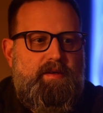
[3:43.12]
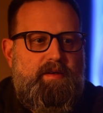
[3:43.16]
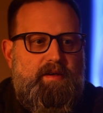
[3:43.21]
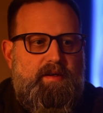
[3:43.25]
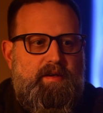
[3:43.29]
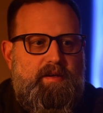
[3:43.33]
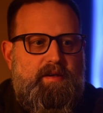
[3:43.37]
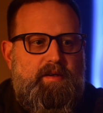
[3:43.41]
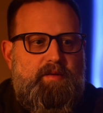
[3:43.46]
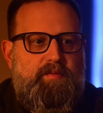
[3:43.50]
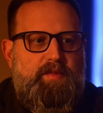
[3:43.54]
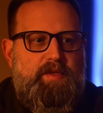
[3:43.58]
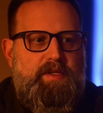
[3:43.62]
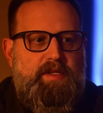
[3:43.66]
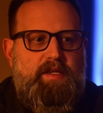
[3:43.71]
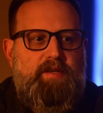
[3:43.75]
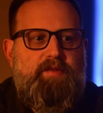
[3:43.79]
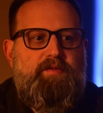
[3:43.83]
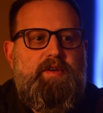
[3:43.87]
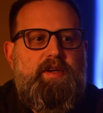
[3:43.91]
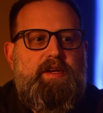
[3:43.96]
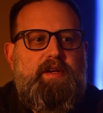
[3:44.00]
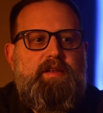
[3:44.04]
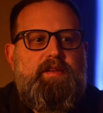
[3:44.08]

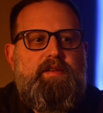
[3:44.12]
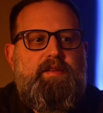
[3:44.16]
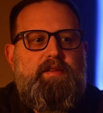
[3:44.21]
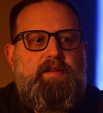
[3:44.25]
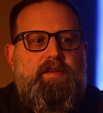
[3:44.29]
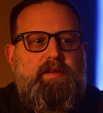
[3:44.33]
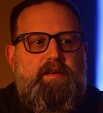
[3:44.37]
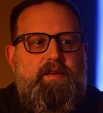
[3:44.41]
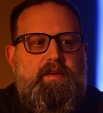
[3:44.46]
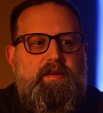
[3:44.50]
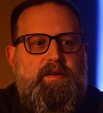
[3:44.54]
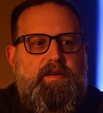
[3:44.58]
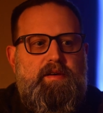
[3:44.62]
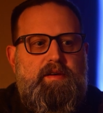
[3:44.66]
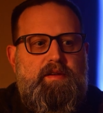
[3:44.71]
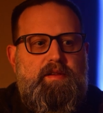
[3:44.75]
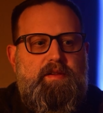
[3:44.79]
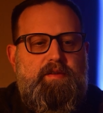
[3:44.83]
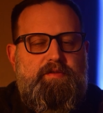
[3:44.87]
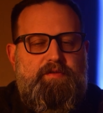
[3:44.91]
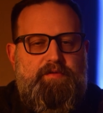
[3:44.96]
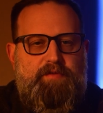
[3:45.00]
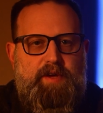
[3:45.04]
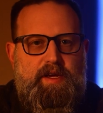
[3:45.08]
Leaving
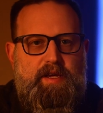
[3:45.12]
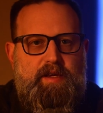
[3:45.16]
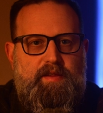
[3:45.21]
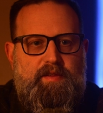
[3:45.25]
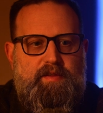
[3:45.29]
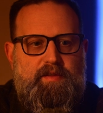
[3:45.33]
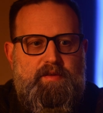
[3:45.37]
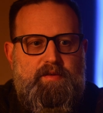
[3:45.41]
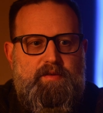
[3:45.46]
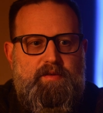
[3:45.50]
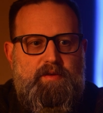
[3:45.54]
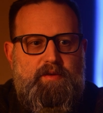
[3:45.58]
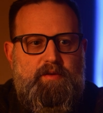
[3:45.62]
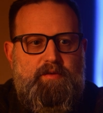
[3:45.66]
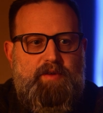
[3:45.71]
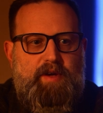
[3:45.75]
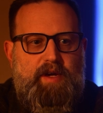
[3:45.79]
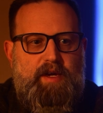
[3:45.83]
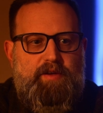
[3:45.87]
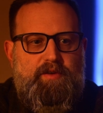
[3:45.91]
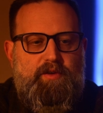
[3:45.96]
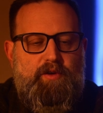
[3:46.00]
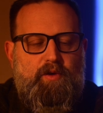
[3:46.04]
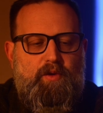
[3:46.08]
the faith you've
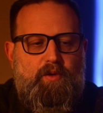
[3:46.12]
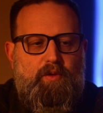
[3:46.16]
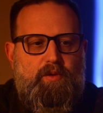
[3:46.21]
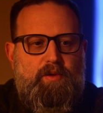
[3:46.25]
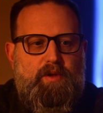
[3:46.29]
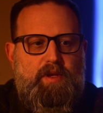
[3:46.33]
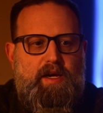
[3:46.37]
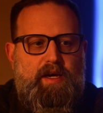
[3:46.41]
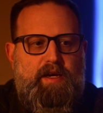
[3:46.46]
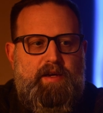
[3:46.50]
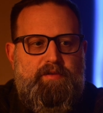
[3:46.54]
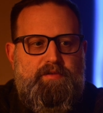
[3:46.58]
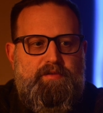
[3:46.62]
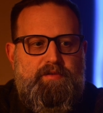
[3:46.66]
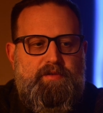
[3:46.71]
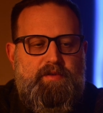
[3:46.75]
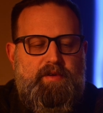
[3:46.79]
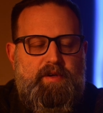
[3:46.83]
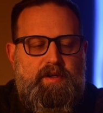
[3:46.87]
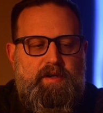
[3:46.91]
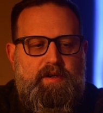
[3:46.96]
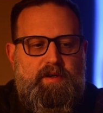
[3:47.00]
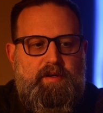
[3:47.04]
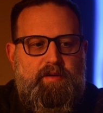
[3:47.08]
had your whole life
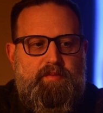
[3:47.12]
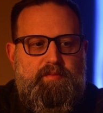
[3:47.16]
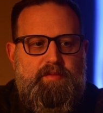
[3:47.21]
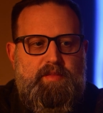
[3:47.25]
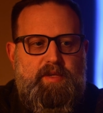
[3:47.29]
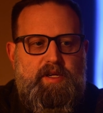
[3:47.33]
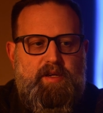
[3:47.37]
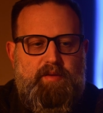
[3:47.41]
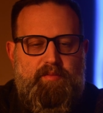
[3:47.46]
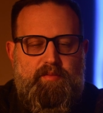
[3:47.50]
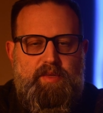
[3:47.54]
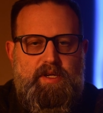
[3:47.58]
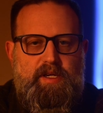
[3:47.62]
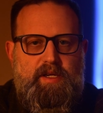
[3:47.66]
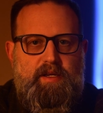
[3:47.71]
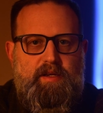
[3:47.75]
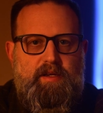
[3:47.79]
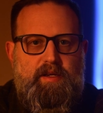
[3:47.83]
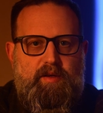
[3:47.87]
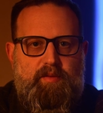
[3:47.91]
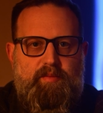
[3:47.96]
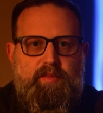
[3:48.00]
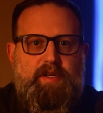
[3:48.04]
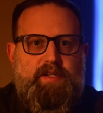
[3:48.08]
can
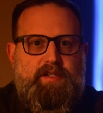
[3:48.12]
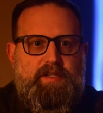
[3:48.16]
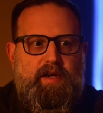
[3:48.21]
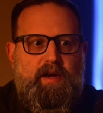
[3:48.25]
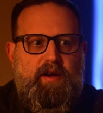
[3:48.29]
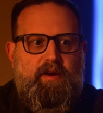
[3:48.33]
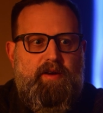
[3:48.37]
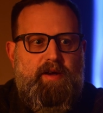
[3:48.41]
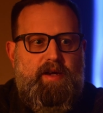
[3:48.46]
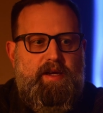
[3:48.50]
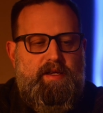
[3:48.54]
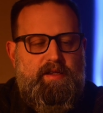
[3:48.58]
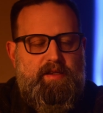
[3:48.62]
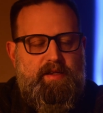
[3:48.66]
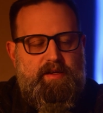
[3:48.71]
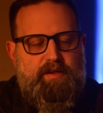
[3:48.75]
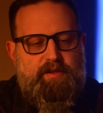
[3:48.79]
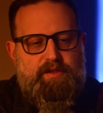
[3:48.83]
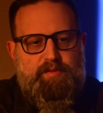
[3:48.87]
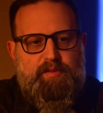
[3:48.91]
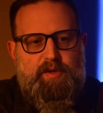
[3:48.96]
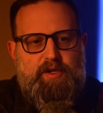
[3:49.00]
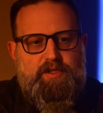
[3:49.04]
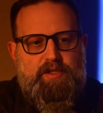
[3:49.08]
be scary, and then
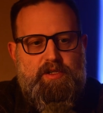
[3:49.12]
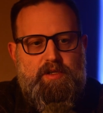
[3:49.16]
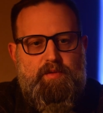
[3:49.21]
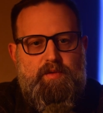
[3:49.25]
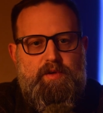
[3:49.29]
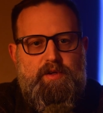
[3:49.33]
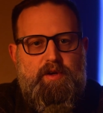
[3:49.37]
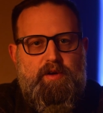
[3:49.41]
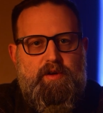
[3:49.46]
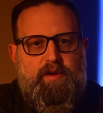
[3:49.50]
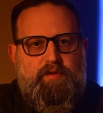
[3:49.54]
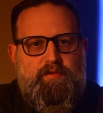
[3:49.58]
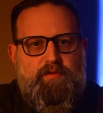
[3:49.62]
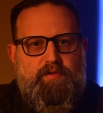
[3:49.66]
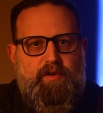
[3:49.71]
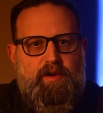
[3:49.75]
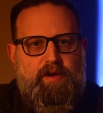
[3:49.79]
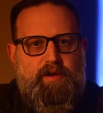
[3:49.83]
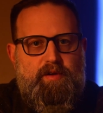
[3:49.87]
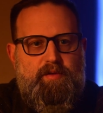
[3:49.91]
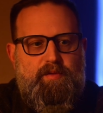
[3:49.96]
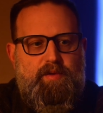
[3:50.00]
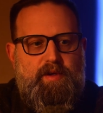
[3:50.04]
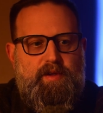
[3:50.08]
especially when you're
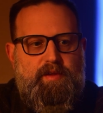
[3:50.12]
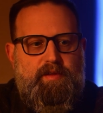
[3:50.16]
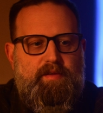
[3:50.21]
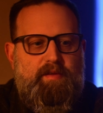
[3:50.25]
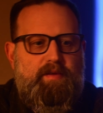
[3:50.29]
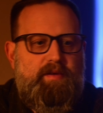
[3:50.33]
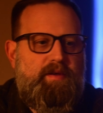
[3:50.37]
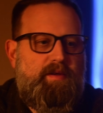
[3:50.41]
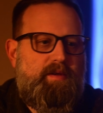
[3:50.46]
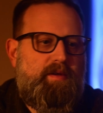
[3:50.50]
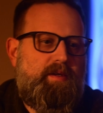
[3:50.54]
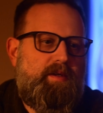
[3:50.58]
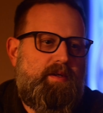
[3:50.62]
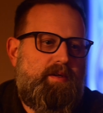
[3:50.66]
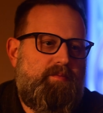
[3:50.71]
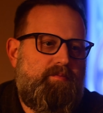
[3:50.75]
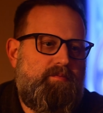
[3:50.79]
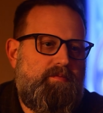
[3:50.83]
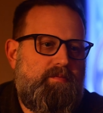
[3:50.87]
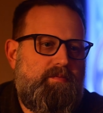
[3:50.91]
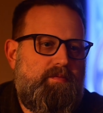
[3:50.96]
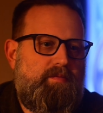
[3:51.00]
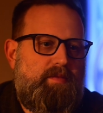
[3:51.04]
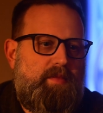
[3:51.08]
confronted with
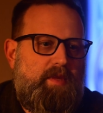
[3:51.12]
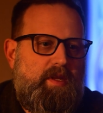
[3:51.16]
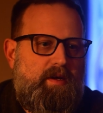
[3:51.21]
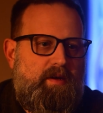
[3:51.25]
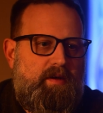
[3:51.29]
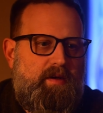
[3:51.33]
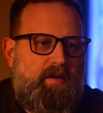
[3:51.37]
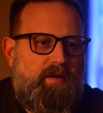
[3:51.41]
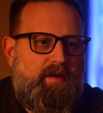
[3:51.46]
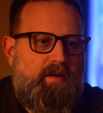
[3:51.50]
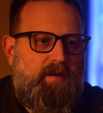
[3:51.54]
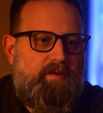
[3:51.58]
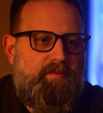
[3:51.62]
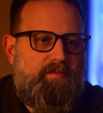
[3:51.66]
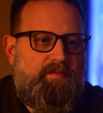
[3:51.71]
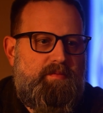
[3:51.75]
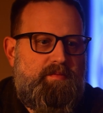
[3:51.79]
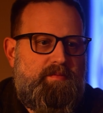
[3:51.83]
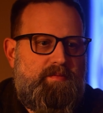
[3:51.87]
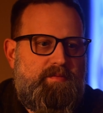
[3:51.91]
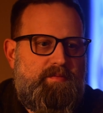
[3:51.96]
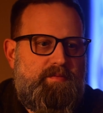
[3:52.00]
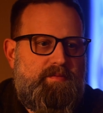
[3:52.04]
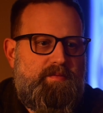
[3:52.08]
a
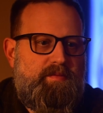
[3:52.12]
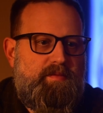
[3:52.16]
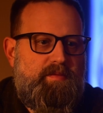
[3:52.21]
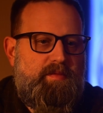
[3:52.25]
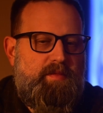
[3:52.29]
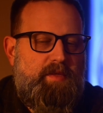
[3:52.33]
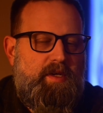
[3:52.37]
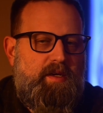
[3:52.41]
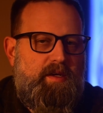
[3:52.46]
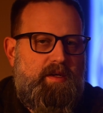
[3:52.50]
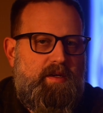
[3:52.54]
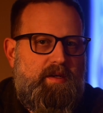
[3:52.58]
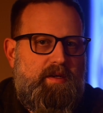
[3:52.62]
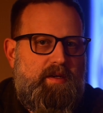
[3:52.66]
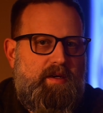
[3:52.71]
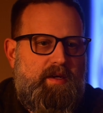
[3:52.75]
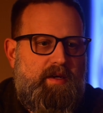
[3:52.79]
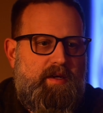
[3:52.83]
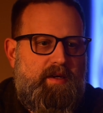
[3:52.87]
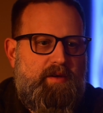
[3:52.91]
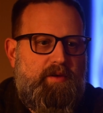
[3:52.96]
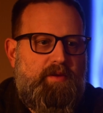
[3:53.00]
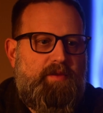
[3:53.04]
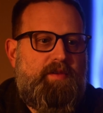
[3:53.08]

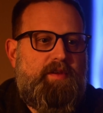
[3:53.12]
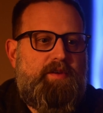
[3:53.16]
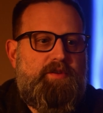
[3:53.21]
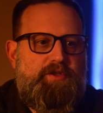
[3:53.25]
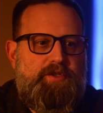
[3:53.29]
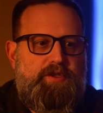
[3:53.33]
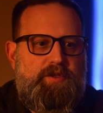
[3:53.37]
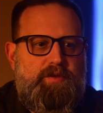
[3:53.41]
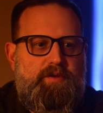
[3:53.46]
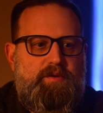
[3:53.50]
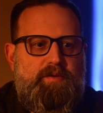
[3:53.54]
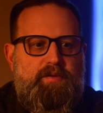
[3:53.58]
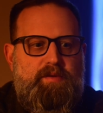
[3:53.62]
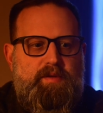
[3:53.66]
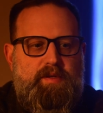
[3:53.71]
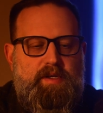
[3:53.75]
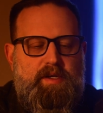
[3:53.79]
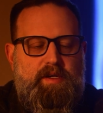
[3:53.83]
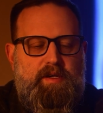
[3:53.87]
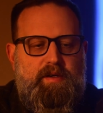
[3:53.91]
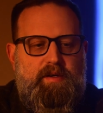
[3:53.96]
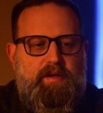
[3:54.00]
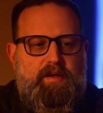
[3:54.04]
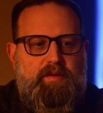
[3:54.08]
health issue,
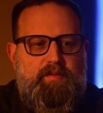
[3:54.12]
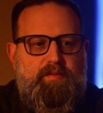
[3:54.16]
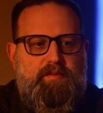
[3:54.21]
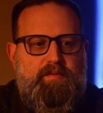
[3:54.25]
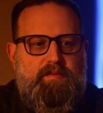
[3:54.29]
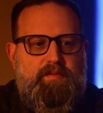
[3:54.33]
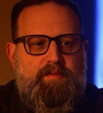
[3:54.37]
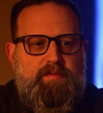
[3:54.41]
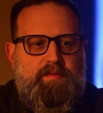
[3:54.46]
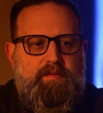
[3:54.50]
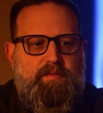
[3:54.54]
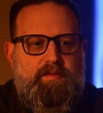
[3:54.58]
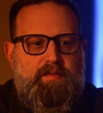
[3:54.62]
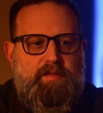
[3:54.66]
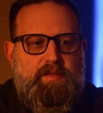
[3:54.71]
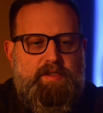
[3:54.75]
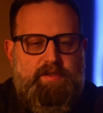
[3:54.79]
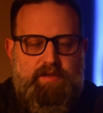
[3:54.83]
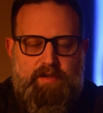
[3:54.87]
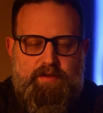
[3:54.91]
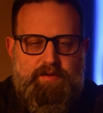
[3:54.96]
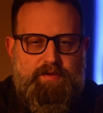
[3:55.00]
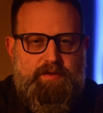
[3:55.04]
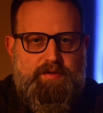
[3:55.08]

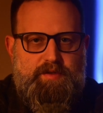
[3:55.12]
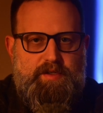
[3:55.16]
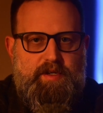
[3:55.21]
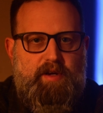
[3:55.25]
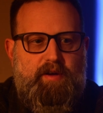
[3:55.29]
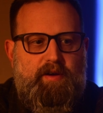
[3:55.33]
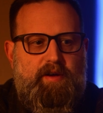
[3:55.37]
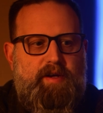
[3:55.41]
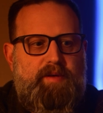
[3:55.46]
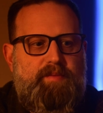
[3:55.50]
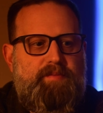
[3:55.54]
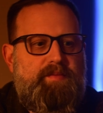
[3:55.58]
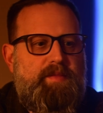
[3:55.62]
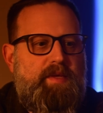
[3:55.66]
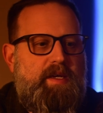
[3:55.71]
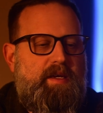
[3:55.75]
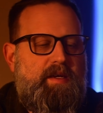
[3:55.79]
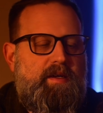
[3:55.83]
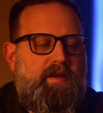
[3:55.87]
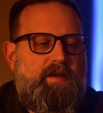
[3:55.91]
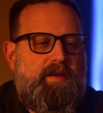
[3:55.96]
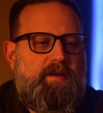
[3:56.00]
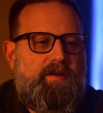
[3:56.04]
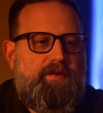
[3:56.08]
it's also scary.
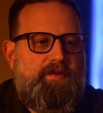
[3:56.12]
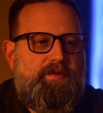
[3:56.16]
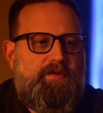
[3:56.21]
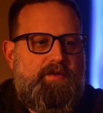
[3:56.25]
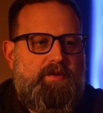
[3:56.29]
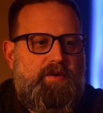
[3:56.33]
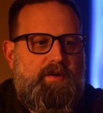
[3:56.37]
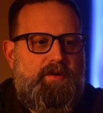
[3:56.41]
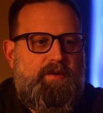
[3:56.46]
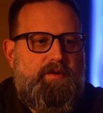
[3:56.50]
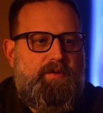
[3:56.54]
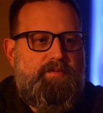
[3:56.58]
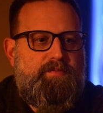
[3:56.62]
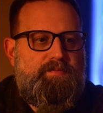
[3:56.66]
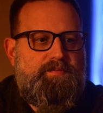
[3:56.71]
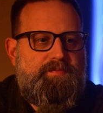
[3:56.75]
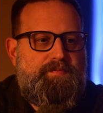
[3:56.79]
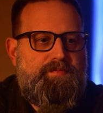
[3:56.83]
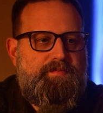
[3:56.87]
So